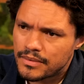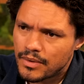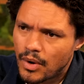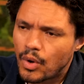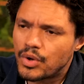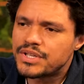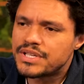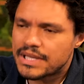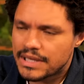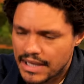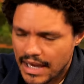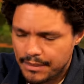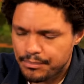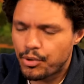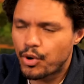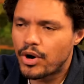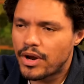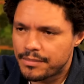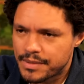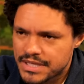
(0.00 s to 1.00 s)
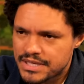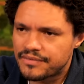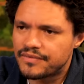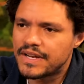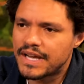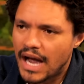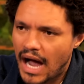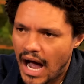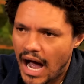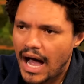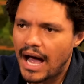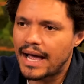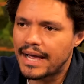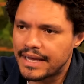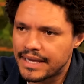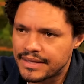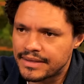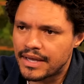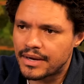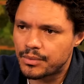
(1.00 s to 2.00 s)
it's oh, it's still like prohibitively high
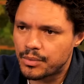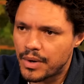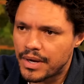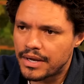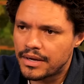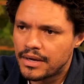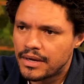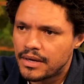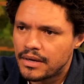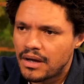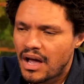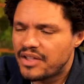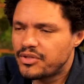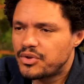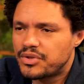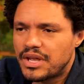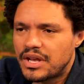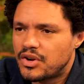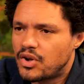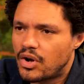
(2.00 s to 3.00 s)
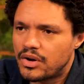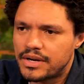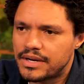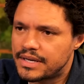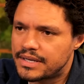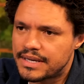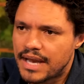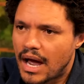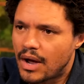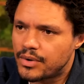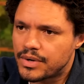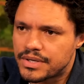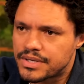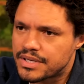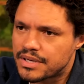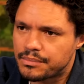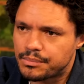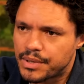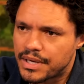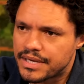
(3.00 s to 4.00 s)
in that way. Yeah. I thought they'd gotten it down in
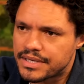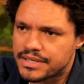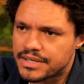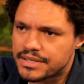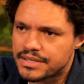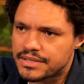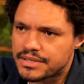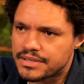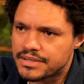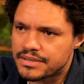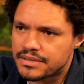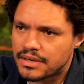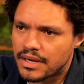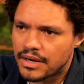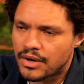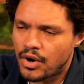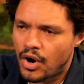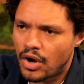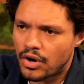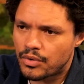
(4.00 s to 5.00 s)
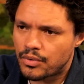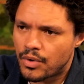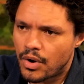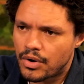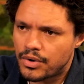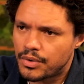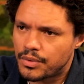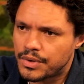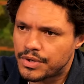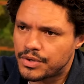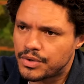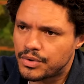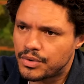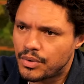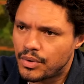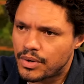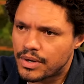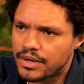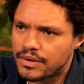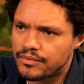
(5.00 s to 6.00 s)
some places like Colorado and New York